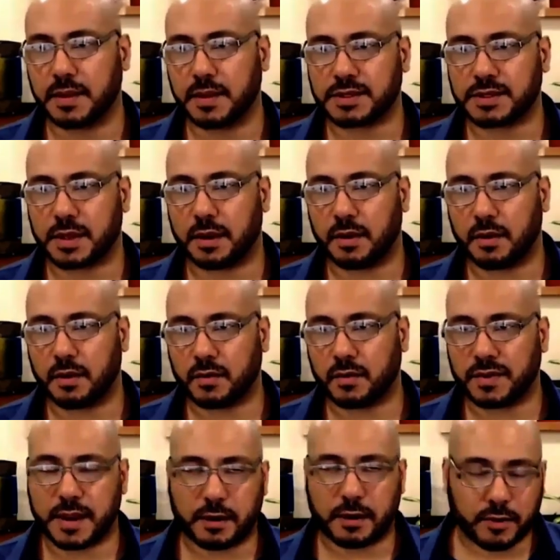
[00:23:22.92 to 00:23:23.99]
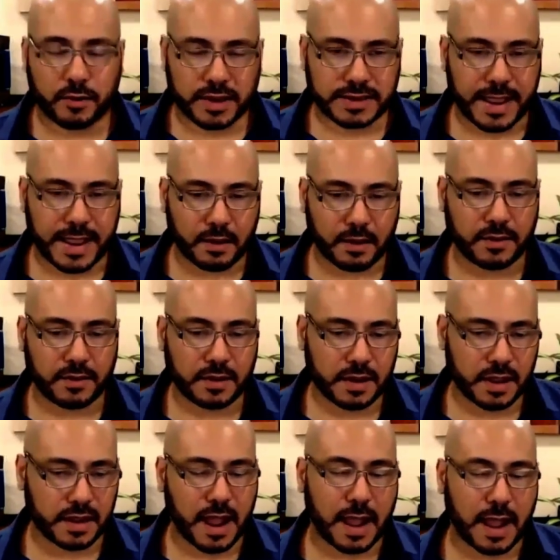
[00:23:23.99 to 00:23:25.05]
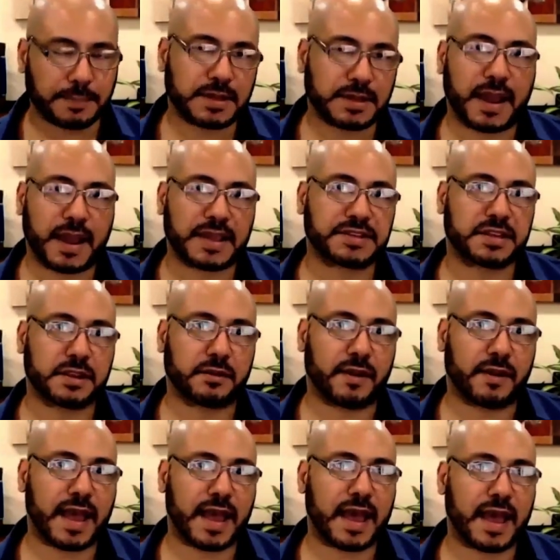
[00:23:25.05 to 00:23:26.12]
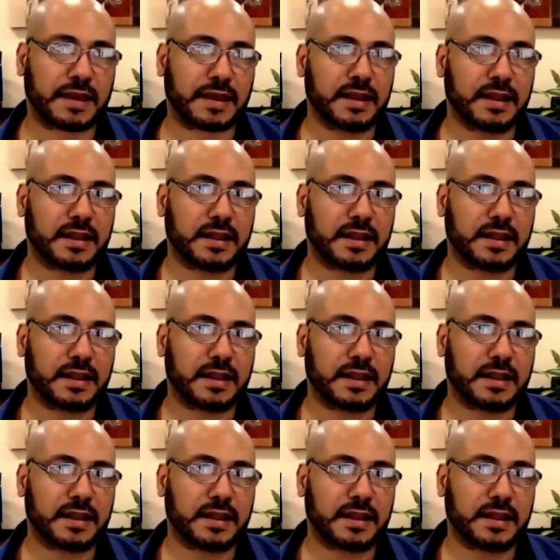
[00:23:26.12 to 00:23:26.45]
So narrowing down and optimizing your ad